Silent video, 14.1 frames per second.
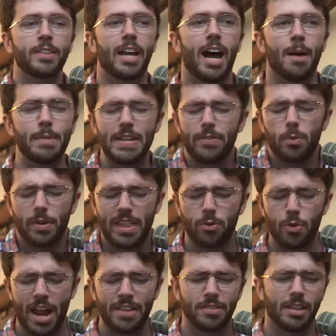Um, even when they
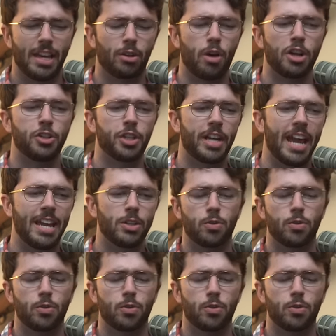ran the like Russiagate,